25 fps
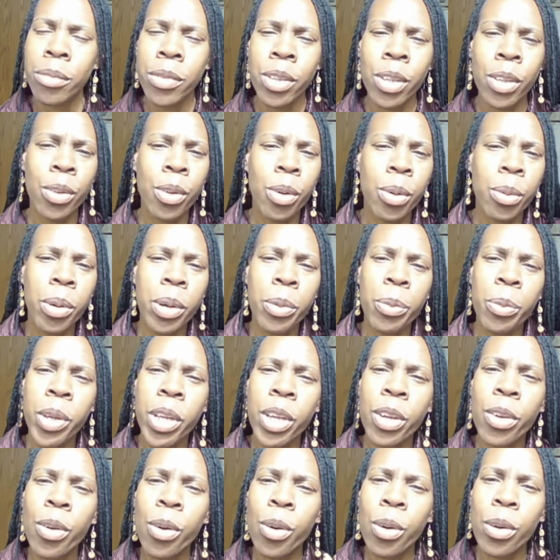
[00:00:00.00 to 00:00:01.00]
You know, when
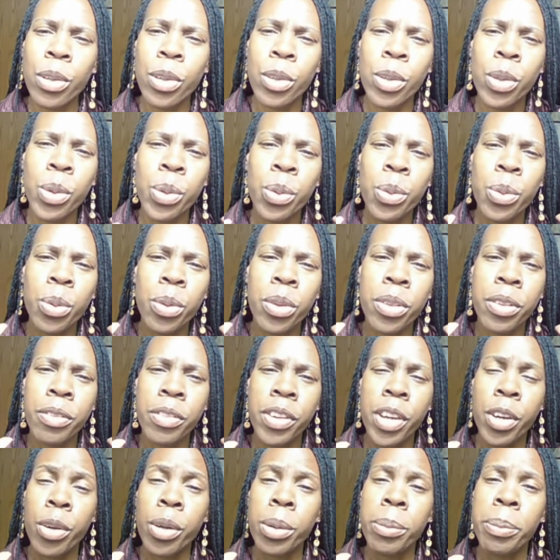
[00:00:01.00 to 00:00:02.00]
we go to the
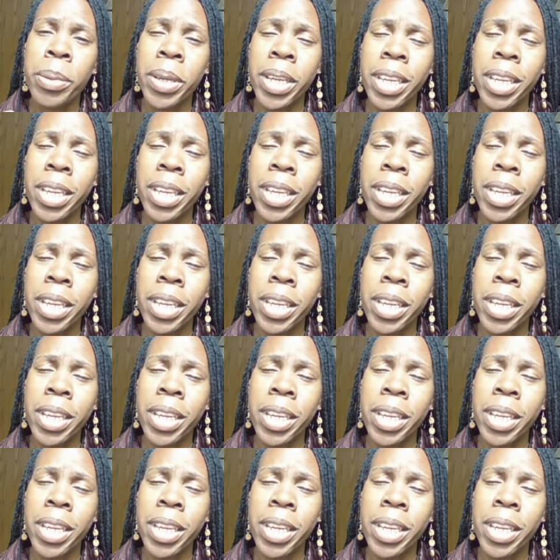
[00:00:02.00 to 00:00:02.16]
very